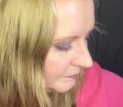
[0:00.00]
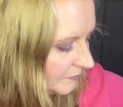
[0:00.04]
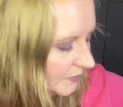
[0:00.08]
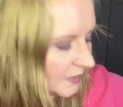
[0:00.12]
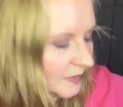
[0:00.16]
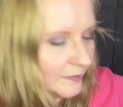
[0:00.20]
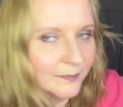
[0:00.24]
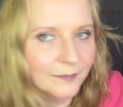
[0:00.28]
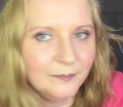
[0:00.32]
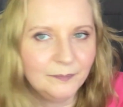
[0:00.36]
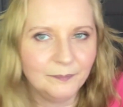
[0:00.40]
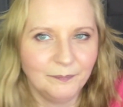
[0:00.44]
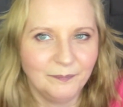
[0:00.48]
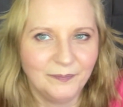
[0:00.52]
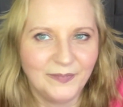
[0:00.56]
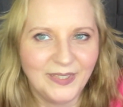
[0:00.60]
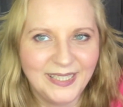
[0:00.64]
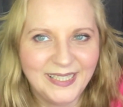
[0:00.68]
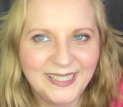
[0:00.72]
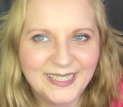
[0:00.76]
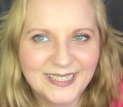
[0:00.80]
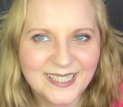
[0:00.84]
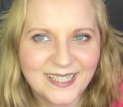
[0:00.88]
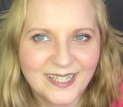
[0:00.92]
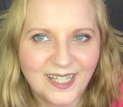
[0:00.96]
Mm,
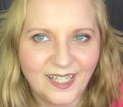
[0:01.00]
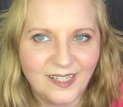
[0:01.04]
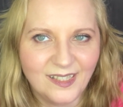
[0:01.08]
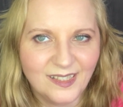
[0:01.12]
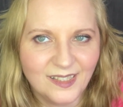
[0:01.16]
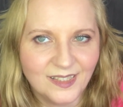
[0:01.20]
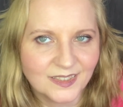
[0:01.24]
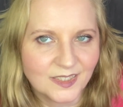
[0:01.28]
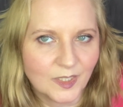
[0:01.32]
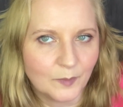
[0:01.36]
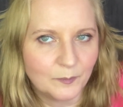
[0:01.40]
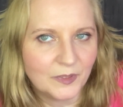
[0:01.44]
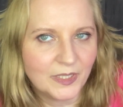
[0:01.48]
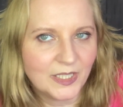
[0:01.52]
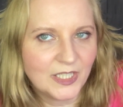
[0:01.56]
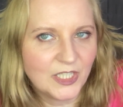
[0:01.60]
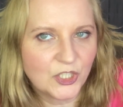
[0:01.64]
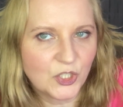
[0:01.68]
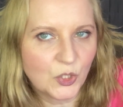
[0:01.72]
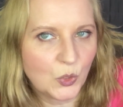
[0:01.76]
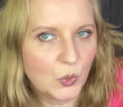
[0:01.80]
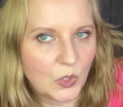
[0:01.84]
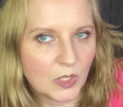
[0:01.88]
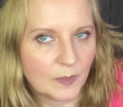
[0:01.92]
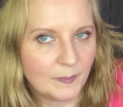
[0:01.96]
these things. I'm going to
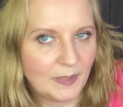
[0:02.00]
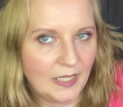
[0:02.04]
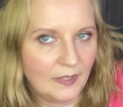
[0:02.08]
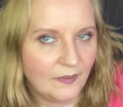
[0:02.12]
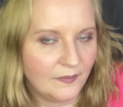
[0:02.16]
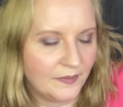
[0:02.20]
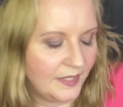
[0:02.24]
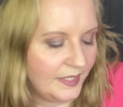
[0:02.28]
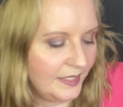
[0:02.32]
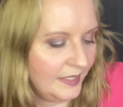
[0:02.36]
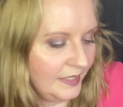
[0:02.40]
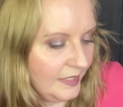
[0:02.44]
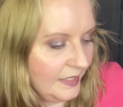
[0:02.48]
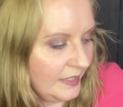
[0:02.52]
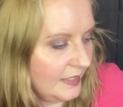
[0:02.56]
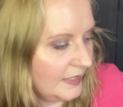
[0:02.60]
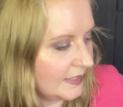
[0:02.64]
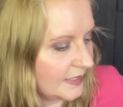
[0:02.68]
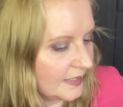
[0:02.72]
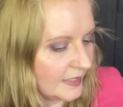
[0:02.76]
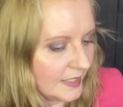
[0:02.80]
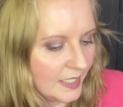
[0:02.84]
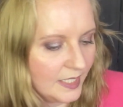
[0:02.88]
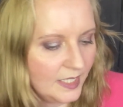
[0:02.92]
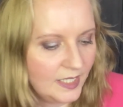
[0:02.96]
talk about
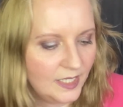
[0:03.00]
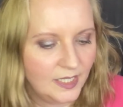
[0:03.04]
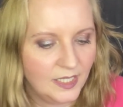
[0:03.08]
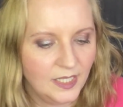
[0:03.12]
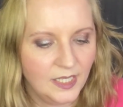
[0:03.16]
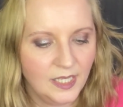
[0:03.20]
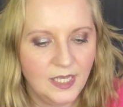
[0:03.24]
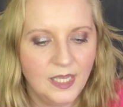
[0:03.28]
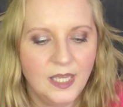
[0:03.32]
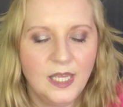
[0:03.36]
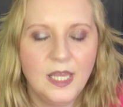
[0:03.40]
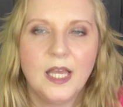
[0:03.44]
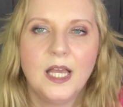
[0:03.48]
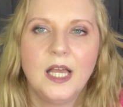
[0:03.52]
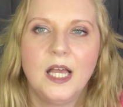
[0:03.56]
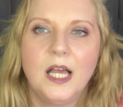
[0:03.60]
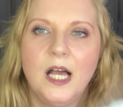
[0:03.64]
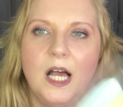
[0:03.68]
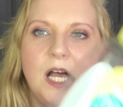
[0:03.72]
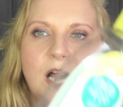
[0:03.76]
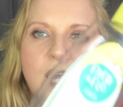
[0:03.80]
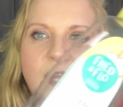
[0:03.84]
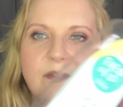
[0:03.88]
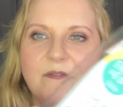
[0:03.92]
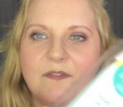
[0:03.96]
these.
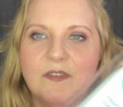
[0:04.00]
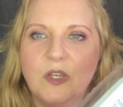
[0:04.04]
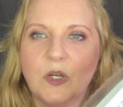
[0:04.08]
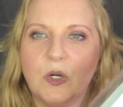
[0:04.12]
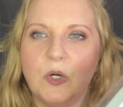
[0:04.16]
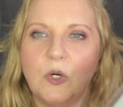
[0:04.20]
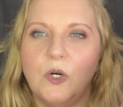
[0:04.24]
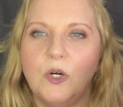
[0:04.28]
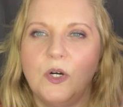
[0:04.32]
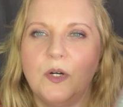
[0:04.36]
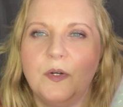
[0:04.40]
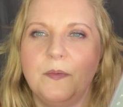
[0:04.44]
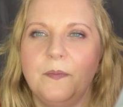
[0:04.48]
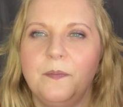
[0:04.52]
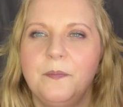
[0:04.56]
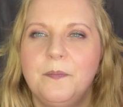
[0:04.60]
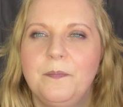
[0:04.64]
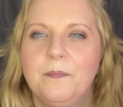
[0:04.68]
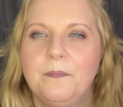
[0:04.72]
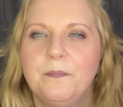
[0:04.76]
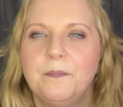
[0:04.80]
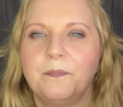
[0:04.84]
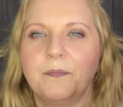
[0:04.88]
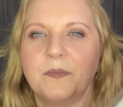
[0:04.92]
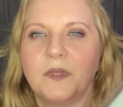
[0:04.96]
I've got
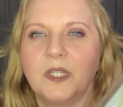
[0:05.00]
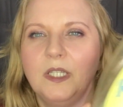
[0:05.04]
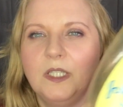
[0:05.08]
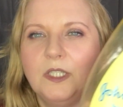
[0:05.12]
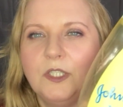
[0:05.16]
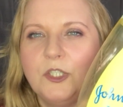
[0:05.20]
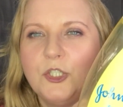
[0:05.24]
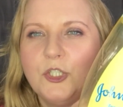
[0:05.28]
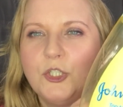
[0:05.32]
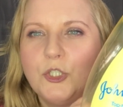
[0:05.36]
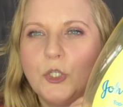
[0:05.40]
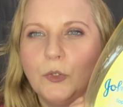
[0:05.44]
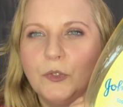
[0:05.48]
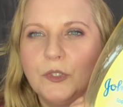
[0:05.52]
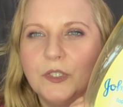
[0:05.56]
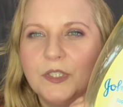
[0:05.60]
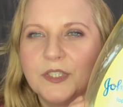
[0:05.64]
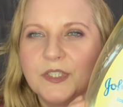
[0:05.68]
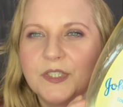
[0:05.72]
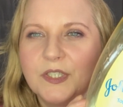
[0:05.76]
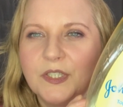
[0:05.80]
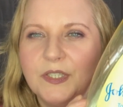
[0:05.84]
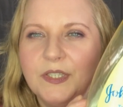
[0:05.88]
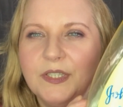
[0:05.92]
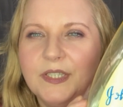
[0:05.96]

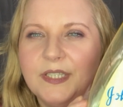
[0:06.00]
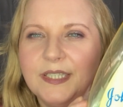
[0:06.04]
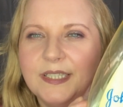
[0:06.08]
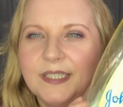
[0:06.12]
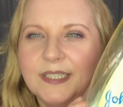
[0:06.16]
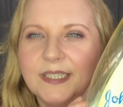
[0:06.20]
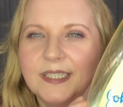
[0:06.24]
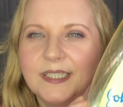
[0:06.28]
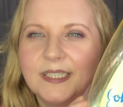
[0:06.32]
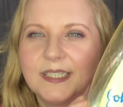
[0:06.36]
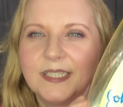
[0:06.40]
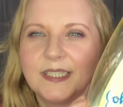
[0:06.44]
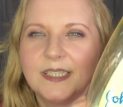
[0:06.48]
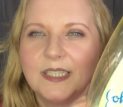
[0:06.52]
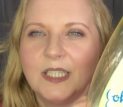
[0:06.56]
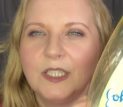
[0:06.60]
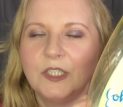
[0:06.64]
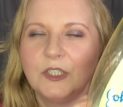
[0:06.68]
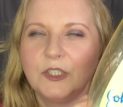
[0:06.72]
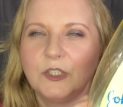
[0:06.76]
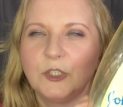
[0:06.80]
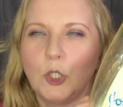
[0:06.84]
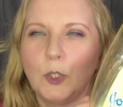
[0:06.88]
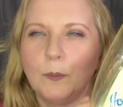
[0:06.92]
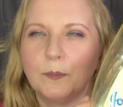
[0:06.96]
Johnson's
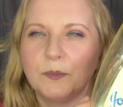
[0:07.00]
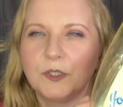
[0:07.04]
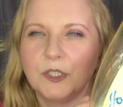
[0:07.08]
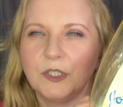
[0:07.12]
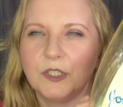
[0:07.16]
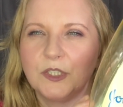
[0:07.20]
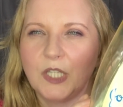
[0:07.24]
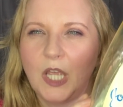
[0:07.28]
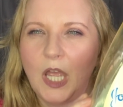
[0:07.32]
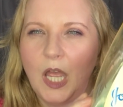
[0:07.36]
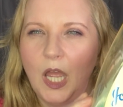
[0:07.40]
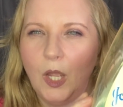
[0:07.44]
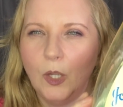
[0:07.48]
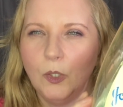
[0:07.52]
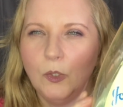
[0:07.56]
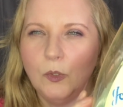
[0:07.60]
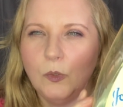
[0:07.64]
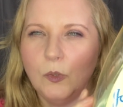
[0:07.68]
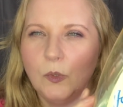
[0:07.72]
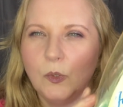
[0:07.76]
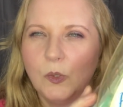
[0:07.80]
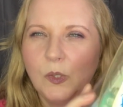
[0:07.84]
top to toe